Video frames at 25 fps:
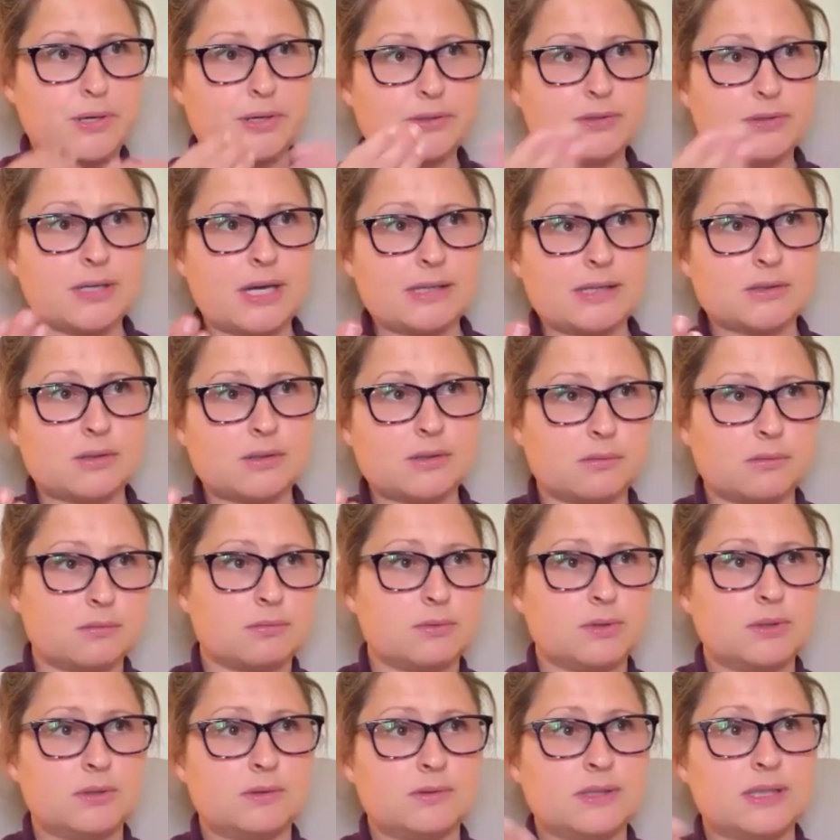There's
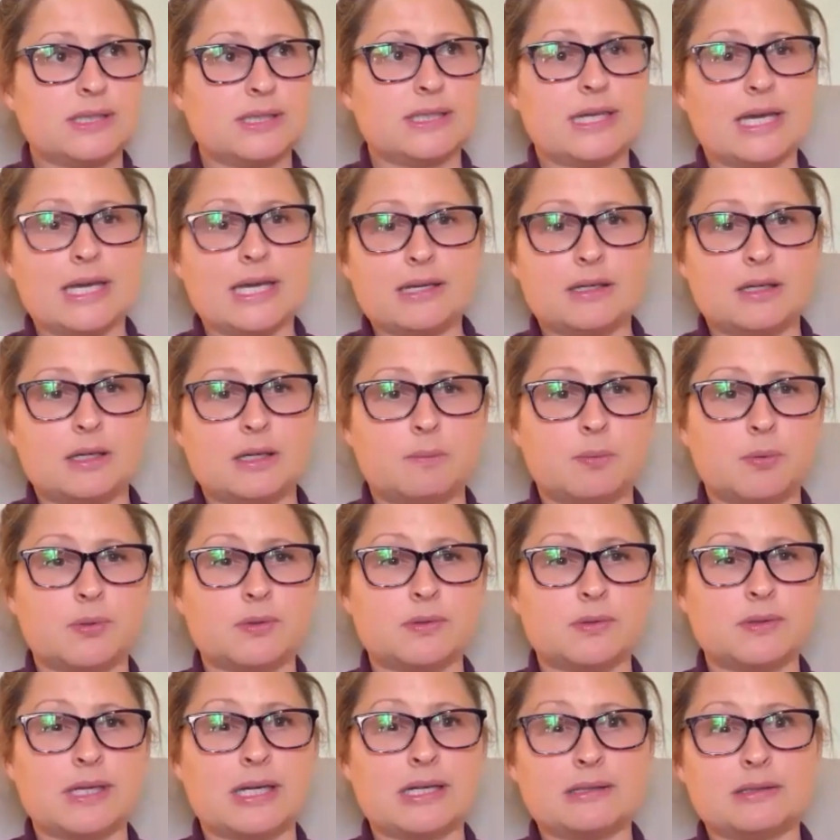also usually
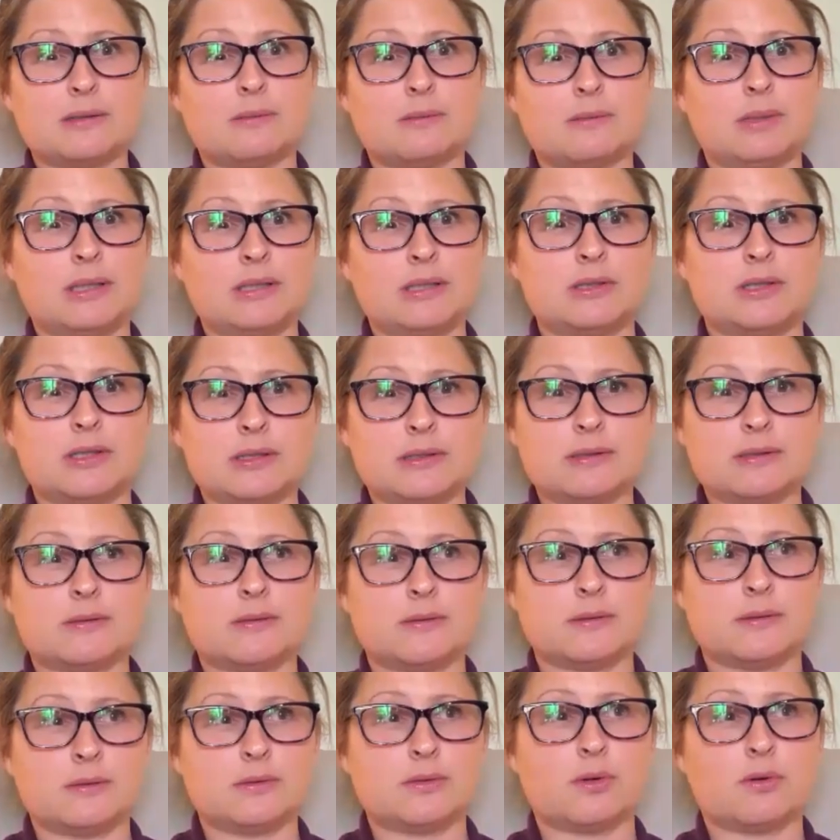gatekeepers at
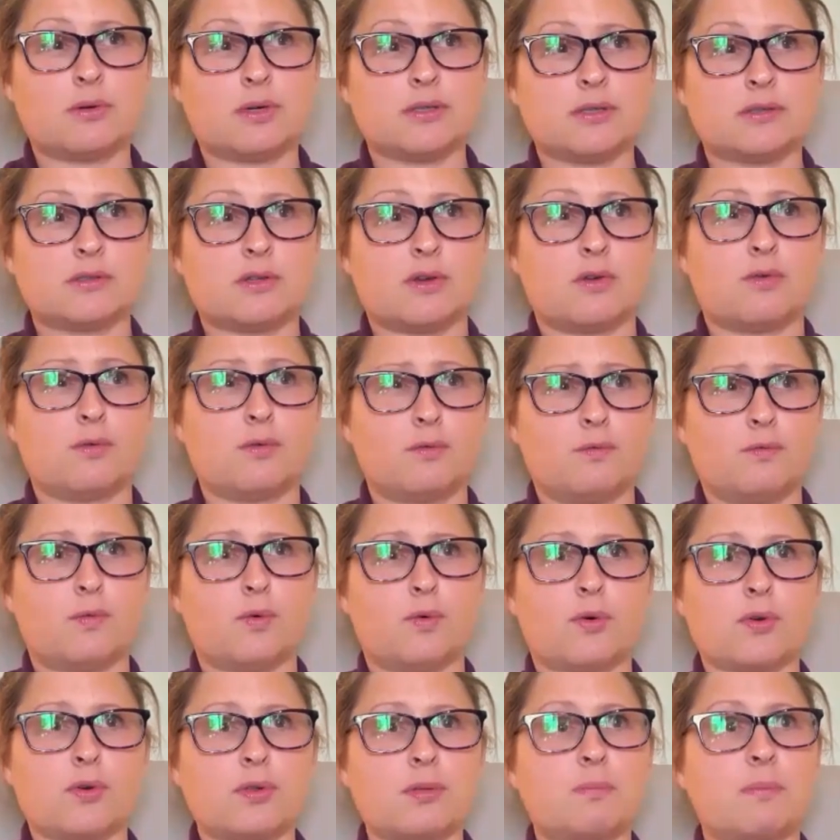dimensions, so on and so
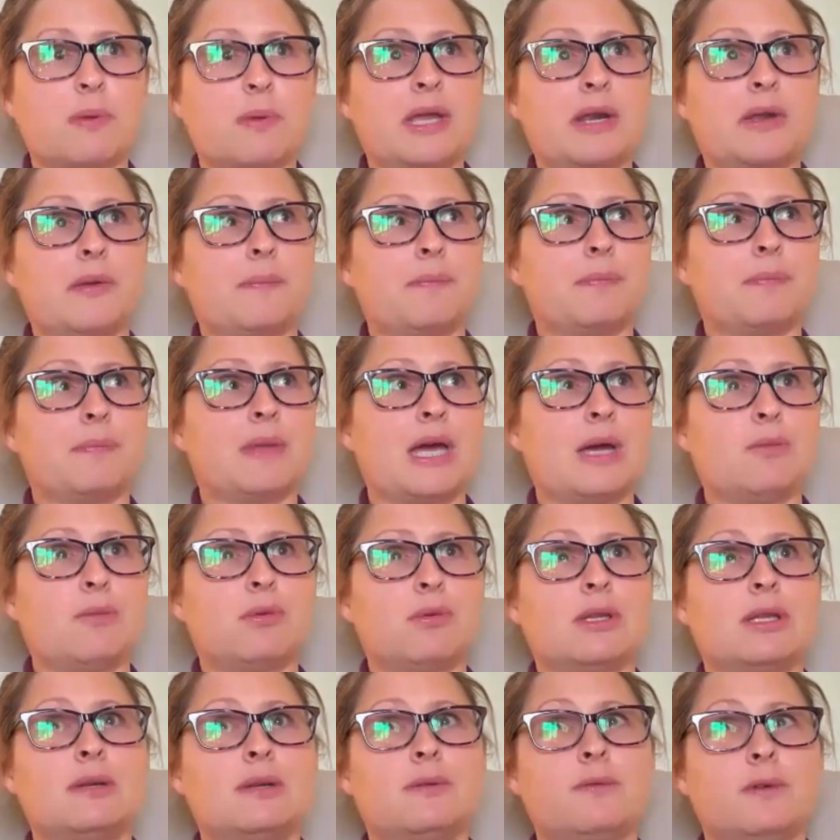forth. But I
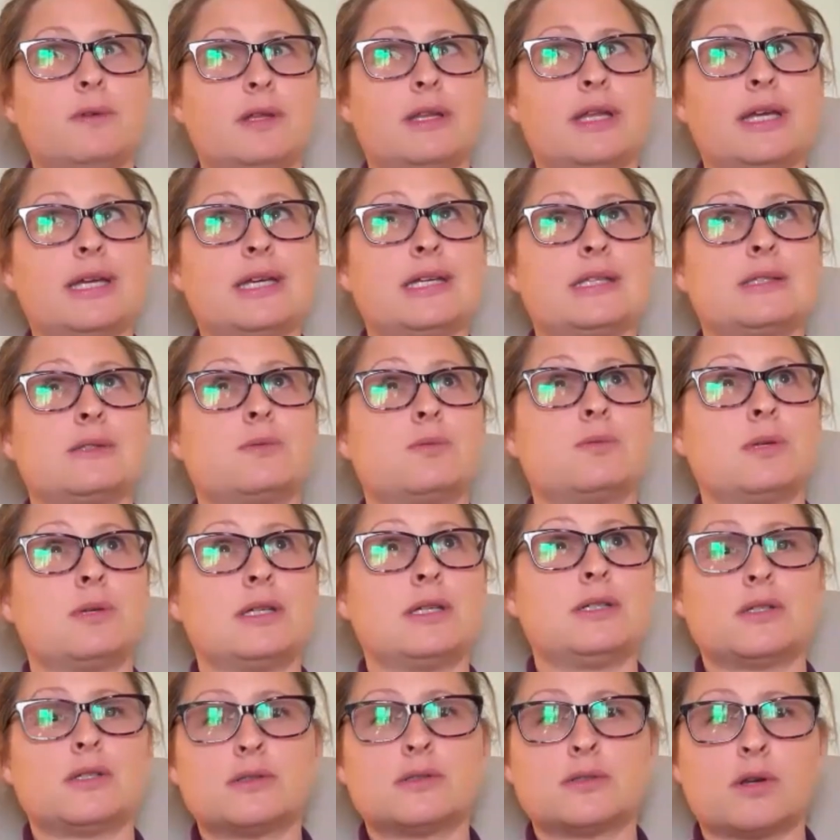really feel like it's
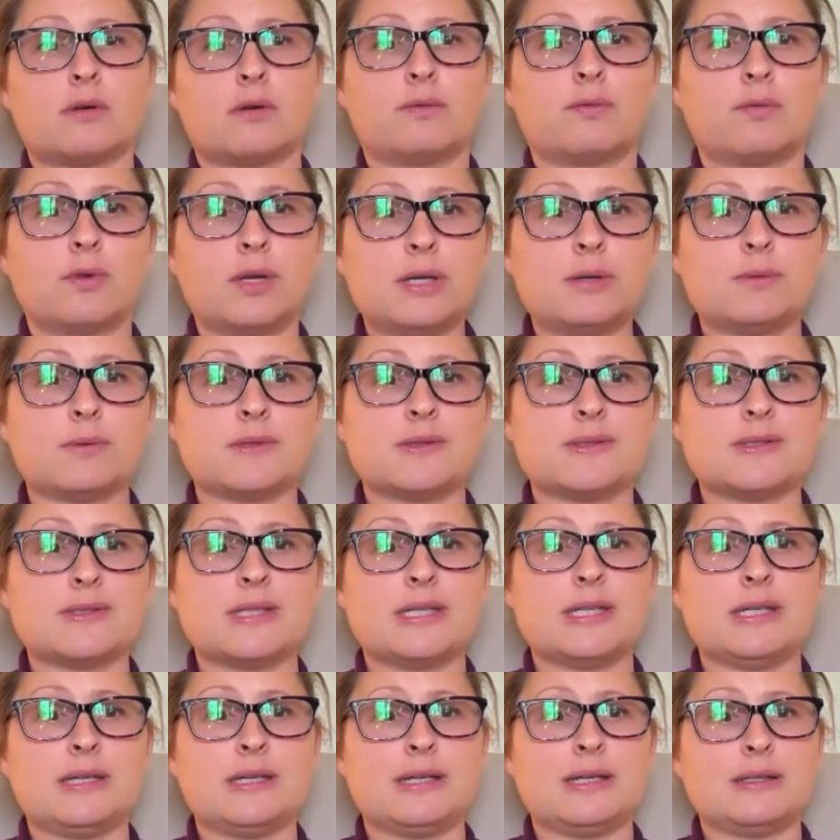really just our
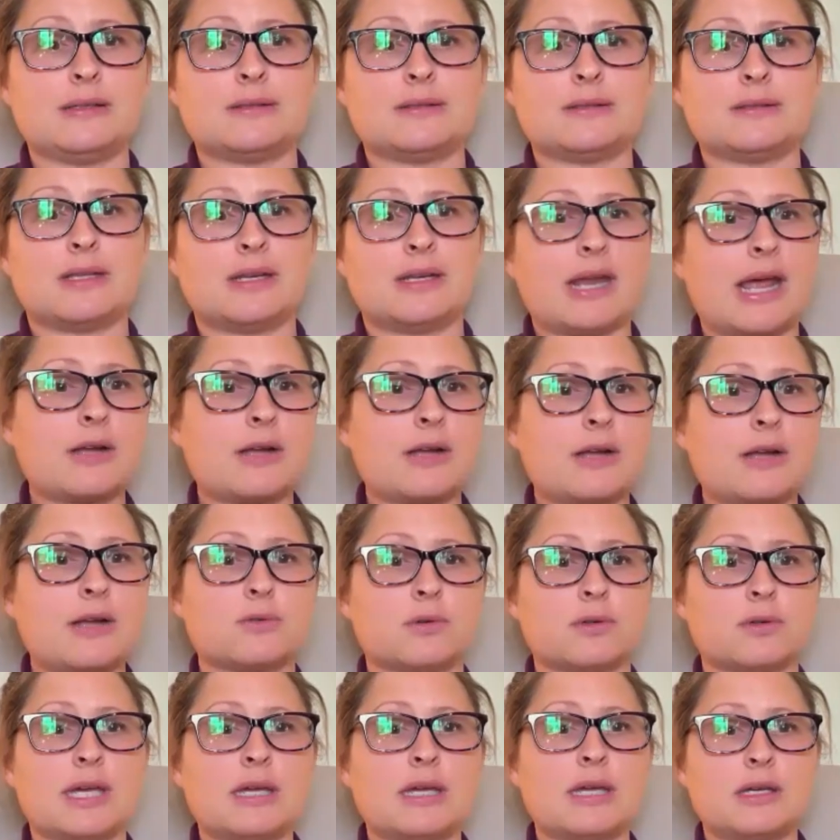frequency is the
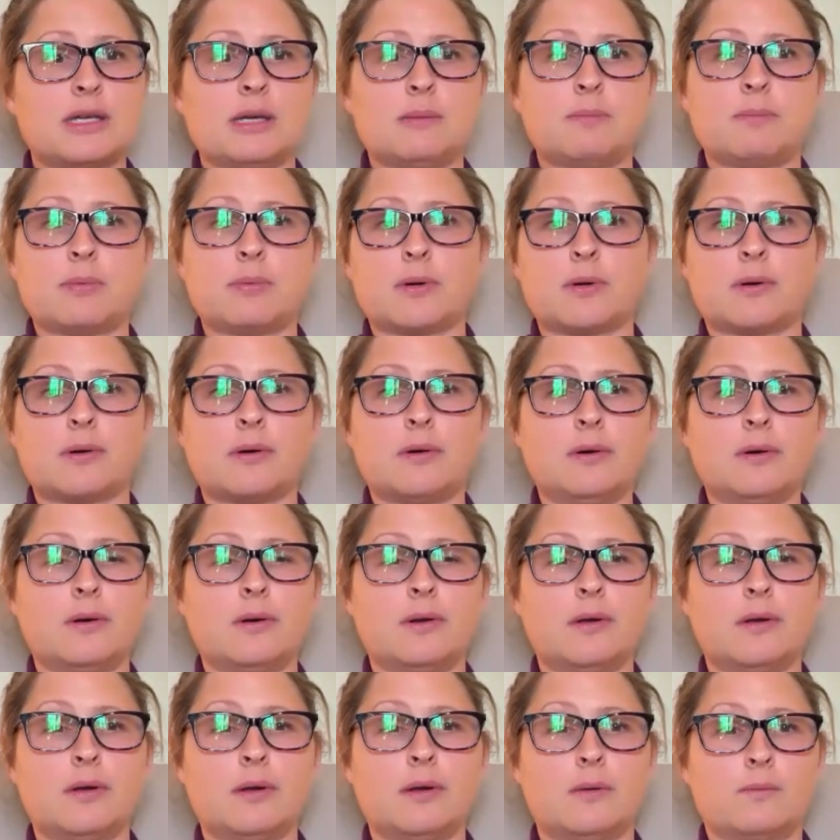natural gatekeeper
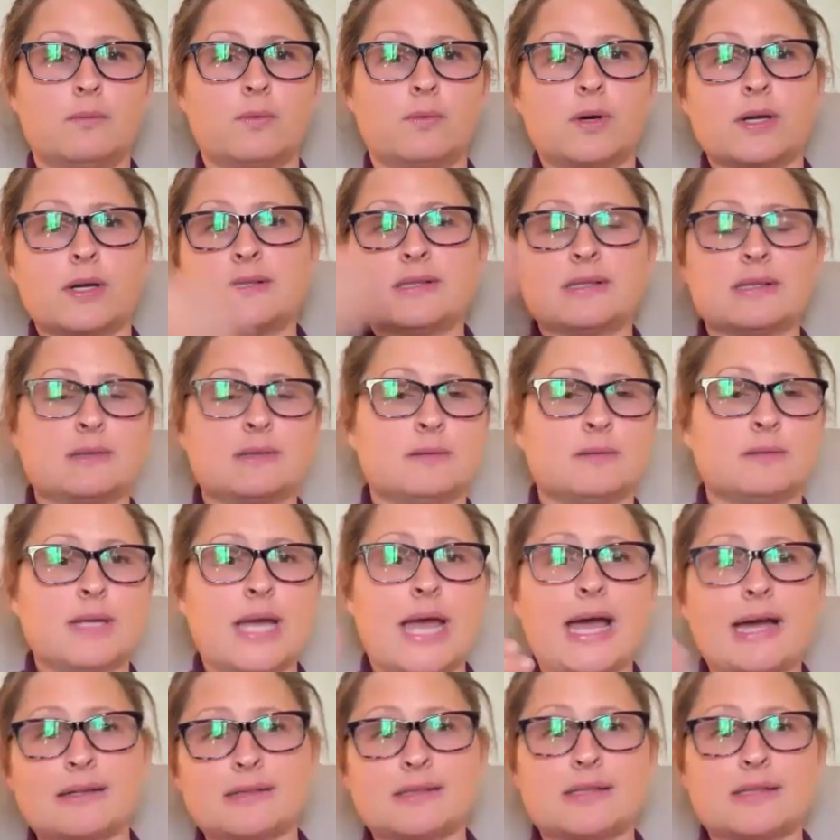for us
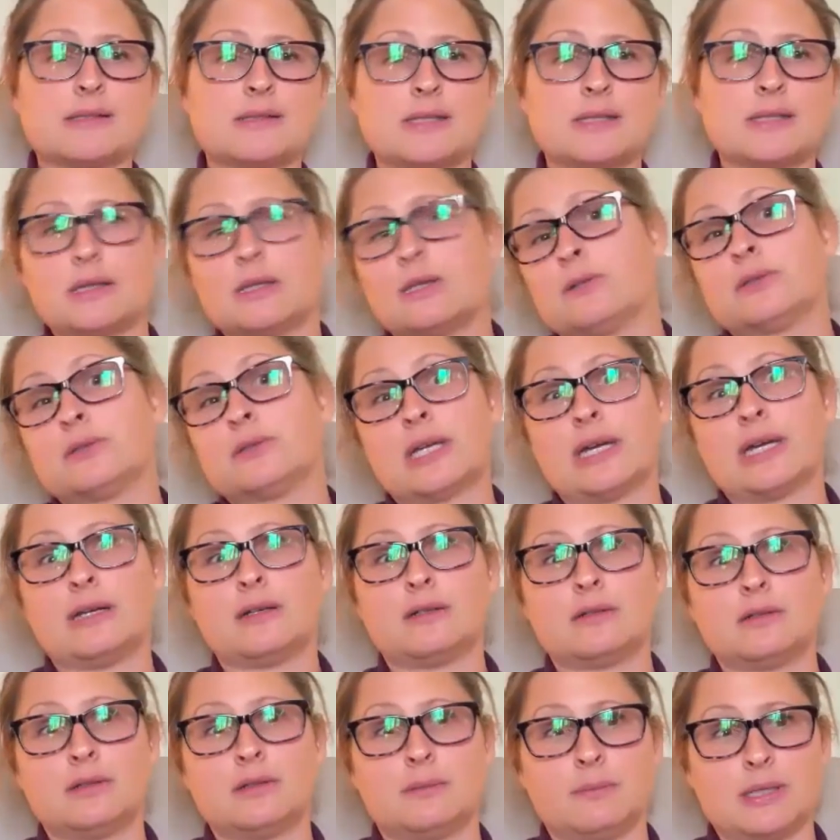accessing those
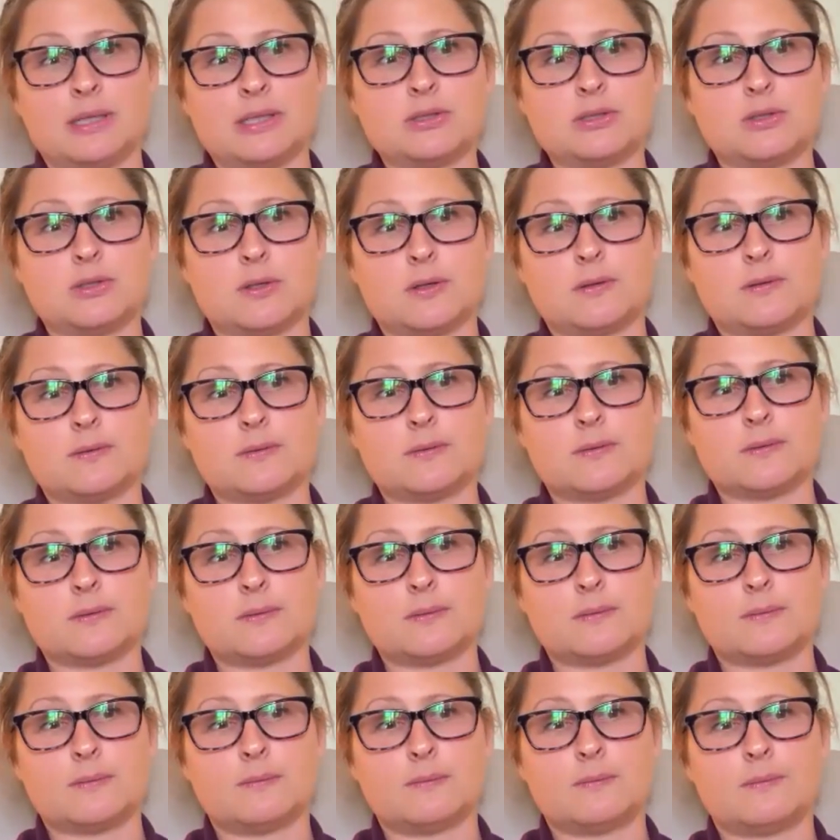higher
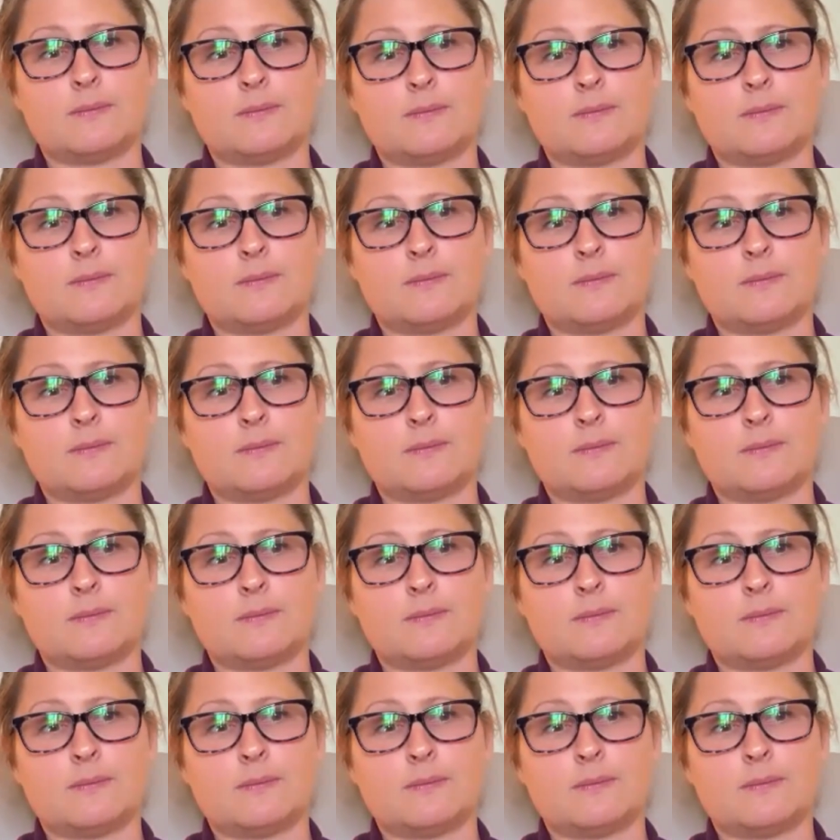dimensions.